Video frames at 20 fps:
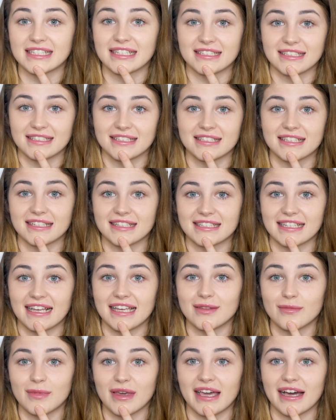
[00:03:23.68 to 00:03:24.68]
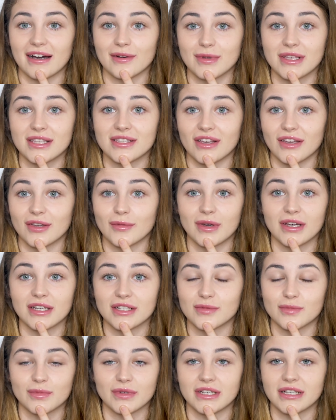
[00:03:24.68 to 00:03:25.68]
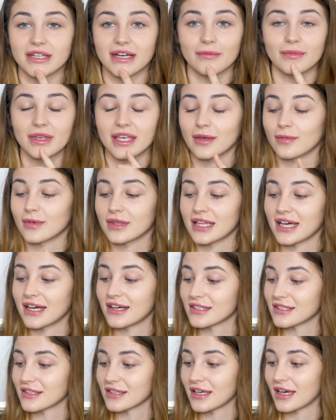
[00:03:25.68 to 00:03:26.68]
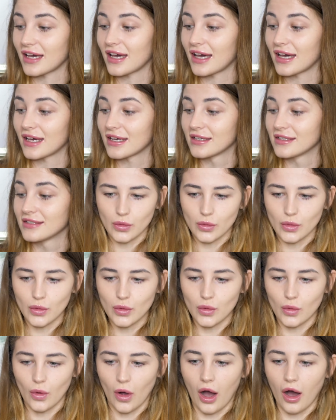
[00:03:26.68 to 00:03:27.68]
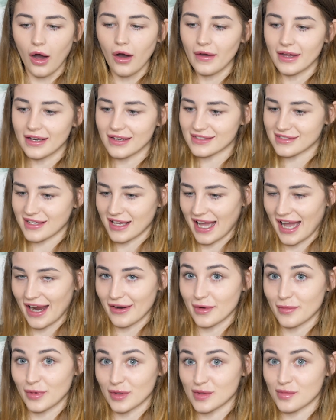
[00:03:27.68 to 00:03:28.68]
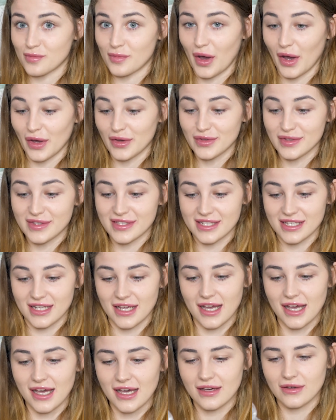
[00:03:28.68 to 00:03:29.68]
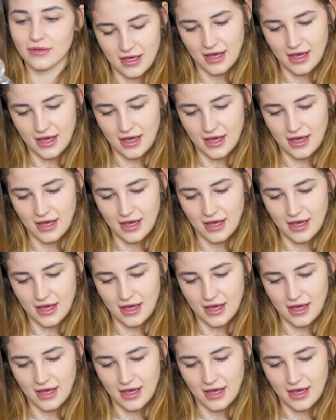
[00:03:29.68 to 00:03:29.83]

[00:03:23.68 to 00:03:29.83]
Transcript: sister's going to take the mick out of me so much, but I'm keeping that, I don't care. Ooh, oh, it looks like a Harry Potter poster.